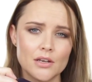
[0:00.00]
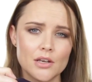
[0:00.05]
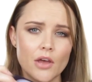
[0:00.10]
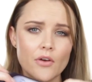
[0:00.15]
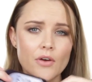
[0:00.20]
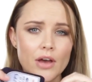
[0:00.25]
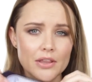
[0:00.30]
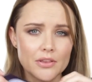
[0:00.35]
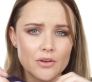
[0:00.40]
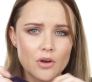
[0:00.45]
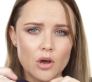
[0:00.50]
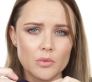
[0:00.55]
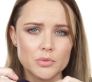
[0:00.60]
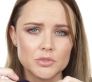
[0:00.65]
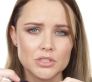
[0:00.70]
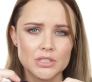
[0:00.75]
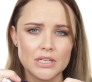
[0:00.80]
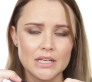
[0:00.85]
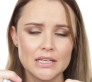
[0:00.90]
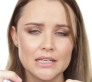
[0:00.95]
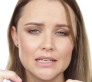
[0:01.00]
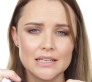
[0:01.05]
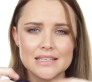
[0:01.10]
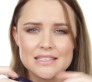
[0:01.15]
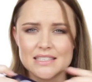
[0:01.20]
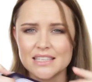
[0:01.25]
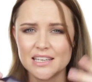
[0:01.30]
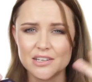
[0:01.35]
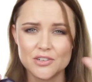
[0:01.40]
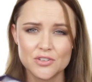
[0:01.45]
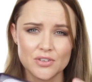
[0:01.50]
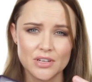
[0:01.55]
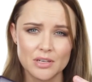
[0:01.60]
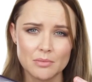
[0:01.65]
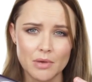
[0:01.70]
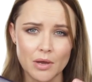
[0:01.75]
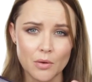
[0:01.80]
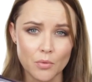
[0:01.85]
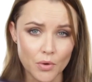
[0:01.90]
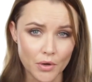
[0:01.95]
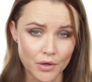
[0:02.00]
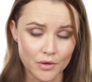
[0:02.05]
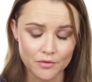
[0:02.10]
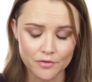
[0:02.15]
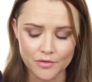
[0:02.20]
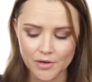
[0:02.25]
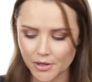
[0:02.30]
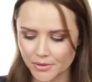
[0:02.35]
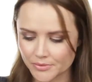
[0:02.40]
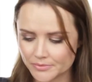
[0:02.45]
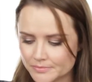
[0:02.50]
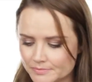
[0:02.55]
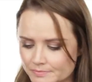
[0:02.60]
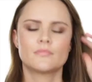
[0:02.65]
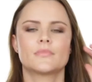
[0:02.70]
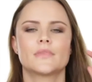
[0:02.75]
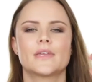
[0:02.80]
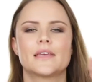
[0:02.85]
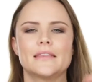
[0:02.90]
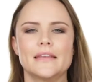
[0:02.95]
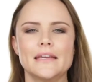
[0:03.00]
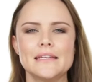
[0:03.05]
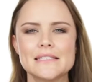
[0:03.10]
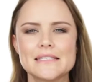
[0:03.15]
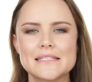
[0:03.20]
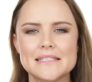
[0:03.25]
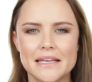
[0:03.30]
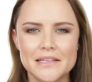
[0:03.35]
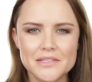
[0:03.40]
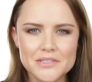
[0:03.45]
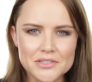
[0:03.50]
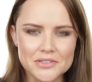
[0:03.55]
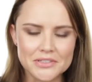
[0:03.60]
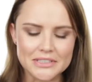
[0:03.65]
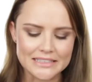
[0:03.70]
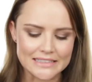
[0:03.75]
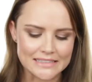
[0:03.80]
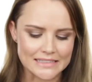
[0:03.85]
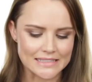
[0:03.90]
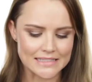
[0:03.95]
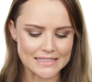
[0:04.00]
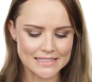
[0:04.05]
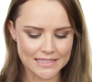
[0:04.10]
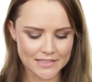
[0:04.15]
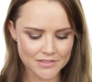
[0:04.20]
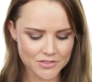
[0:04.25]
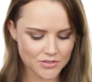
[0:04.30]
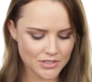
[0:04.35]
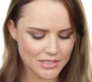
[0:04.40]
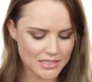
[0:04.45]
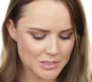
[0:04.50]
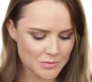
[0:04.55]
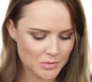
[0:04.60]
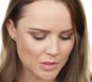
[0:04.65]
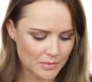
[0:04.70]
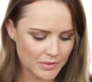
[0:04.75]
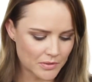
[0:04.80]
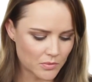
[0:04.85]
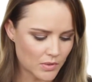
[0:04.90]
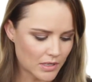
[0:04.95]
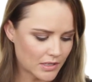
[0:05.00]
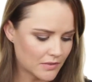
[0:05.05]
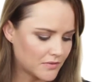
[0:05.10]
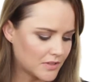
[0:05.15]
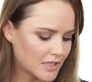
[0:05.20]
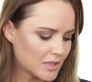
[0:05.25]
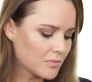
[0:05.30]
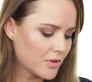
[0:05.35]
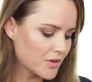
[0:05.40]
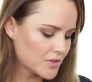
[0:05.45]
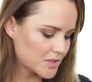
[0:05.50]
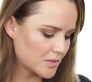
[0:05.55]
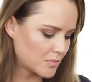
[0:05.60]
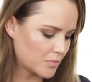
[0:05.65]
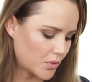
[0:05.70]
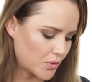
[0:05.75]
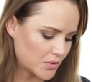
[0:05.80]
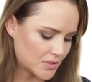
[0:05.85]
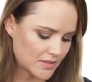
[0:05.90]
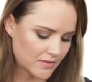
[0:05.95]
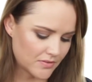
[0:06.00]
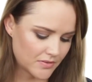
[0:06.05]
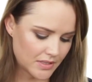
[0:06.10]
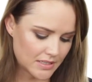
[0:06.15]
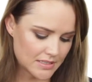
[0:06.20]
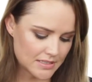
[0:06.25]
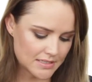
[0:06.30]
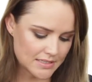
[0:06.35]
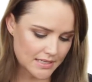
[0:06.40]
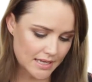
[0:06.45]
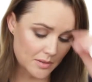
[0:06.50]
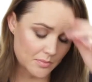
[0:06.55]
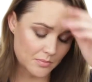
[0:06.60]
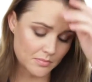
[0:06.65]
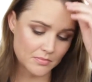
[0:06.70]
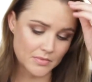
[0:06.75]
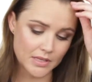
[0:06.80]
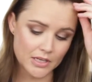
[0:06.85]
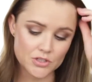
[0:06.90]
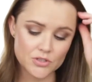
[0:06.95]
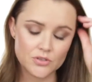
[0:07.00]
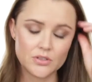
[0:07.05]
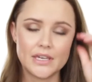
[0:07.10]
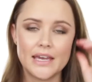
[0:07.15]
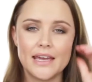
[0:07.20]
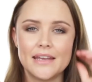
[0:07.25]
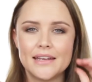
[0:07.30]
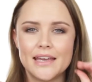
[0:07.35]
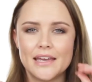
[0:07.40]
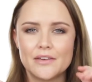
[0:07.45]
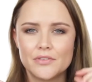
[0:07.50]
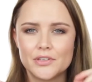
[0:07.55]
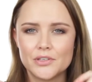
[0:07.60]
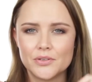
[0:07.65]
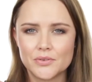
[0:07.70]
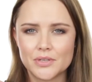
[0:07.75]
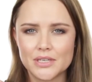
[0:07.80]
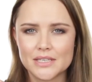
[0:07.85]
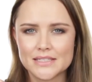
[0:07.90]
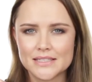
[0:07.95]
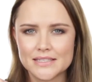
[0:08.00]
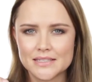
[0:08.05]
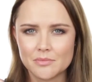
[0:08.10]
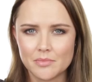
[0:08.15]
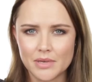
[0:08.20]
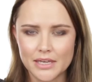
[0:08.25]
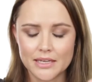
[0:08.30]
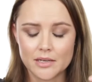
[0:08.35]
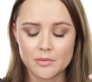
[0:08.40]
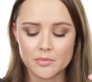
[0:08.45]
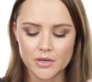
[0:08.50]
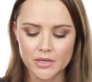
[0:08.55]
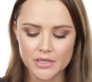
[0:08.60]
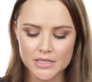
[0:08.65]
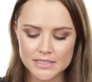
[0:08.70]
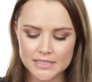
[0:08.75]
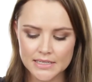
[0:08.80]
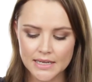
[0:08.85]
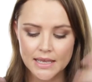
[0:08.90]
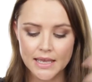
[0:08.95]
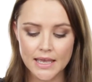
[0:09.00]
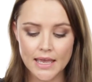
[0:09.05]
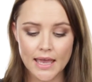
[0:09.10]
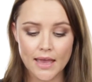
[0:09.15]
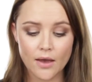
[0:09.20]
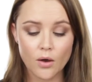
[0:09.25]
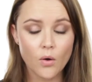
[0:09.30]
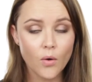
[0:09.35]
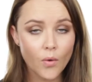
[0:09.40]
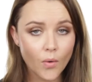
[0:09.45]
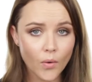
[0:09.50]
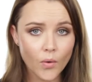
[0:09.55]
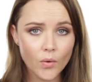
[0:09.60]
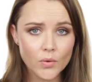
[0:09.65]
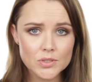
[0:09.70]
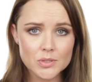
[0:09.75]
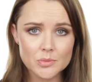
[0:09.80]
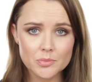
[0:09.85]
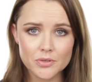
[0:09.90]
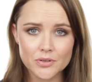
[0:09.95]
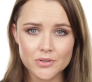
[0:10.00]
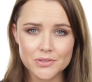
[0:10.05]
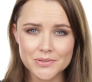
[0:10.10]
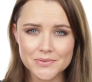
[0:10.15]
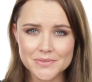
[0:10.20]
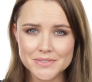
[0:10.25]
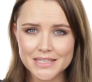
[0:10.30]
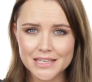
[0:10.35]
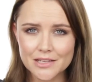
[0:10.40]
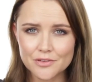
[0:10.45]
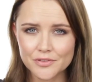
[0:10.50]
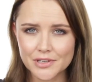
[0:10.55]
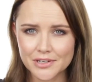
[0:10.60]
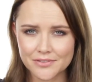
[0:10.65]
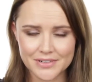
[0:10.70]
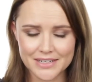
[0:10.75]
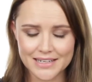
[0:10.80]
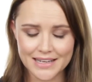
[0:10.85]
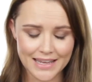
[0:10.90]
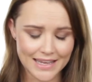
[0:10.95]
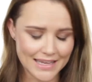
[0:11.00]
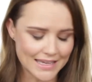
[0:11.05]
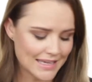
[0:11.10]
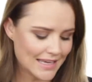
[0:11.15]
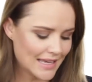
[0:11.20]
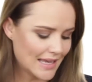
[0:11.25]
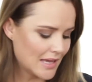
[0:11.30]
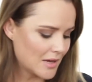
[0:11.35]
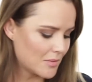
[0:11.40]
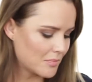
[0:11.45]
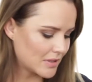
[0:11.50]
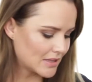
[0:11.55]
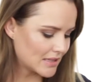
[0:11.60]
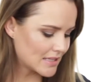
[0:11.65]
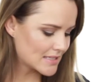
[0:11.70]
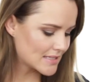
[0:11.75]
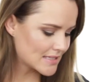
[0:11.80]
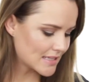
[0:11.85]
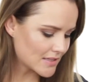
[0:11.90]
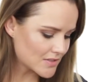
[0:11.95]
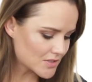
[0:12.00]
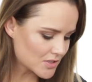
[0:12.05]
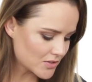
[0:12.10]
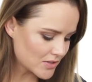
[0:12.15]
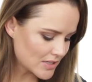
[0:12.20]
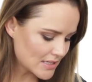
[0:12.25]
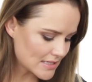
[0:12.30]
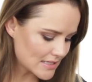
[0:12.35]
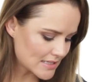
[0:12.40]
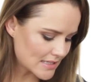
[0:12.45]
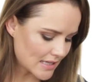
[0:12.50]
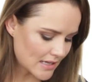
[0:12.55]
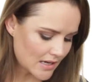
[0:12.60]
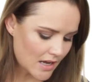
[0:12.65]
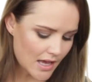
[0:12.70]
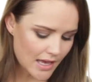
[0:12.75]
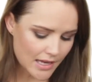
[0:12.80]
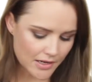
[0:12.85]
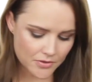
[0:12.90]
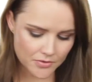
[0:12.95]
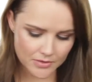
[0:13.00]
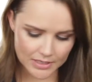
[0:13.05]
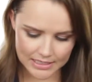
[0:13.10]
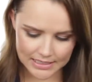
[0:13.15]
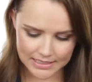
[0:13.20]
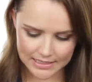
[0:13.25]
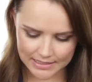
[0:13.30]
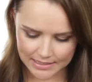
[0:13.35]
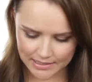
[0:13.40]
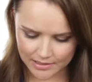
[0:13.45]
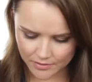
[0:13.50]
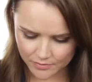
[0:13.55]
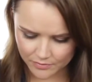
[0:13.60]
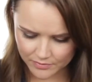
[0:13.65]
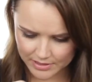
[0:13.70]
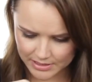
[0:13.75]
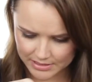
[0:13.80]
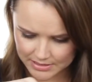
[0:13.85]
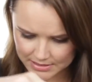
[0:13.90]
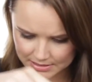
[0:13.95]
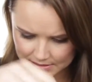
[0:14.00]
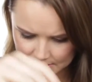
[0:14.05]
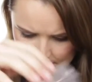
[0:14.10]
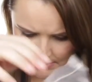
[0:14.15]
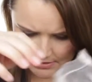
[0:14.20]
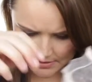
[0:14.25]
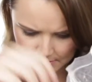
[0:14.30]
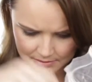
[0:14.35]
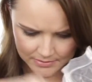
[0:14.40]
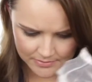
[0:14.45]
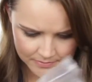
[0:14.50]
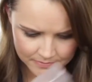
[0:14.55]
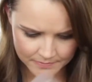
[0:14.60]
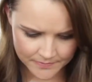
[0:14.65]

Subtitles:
other option and it is hindering my workflow. Then sunscreen. Sunscreen is probably one of the most important things that you can have in your kit as a makeup artist, or to put on yourself every day. But the sunscreens that I really love, let's see.